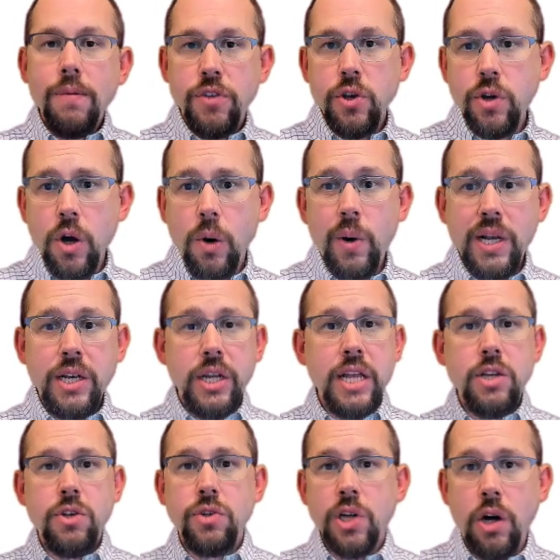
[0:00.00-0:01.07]
You go in
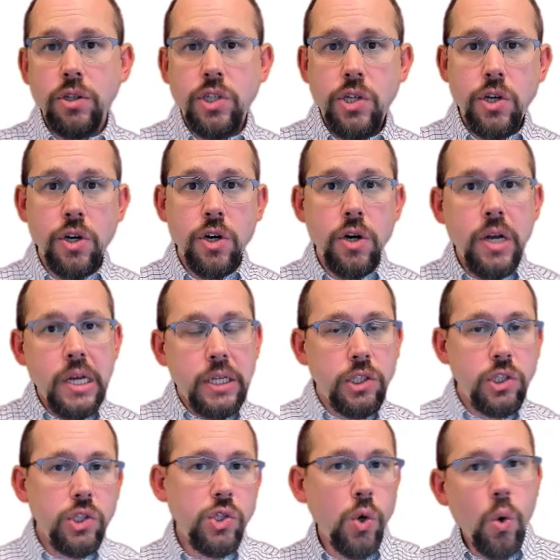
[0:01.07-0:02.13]
and you talk to your
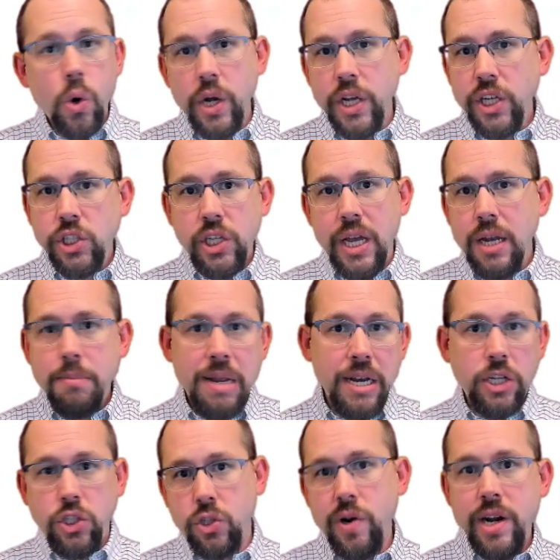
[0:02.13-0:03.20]
storage
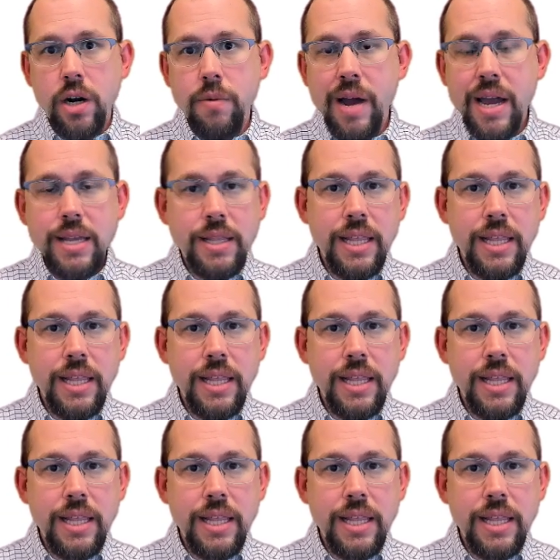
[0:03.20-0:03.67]
administrator, right?